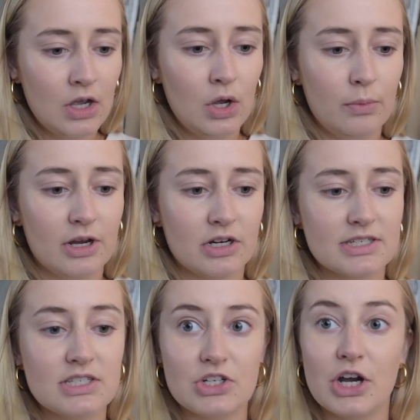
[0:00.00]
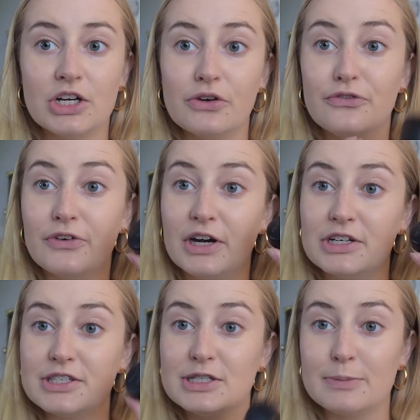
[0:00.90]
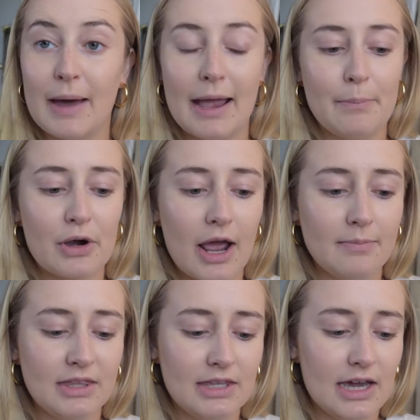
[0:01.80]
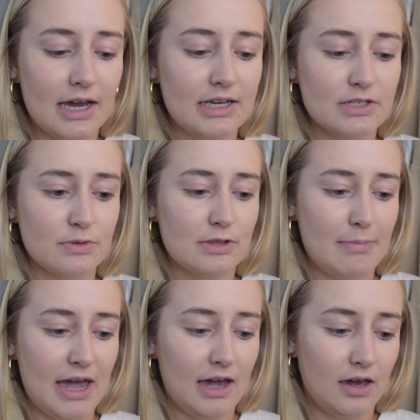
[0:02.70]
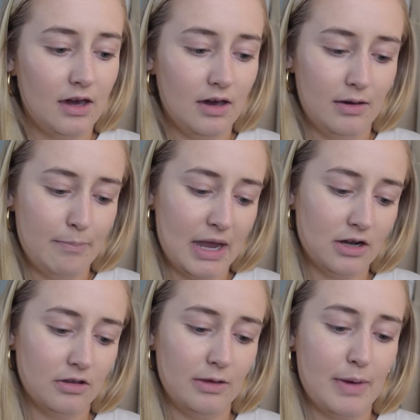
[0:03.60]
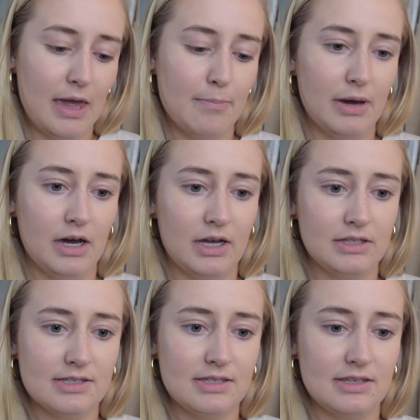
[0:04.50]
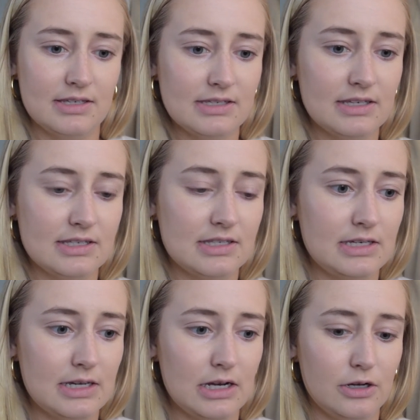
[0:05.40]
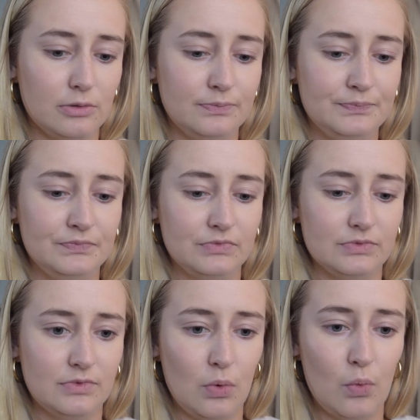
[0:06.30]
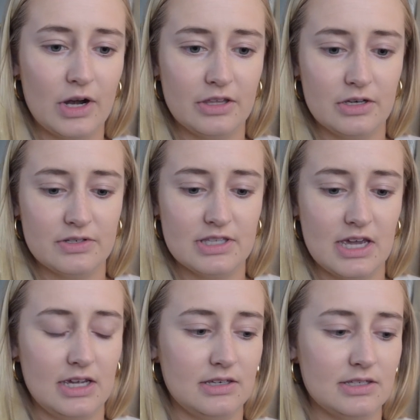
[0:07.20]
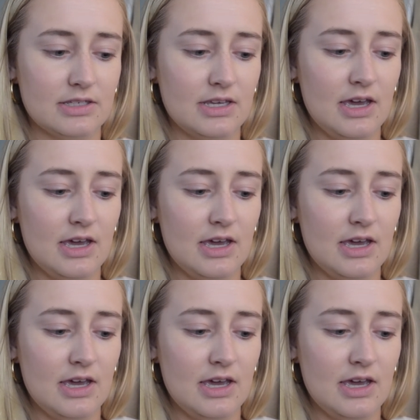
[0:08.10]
We're gonna start first by priming the eyes with the MAC Painterly Paint Pot. This is, you know, one of those things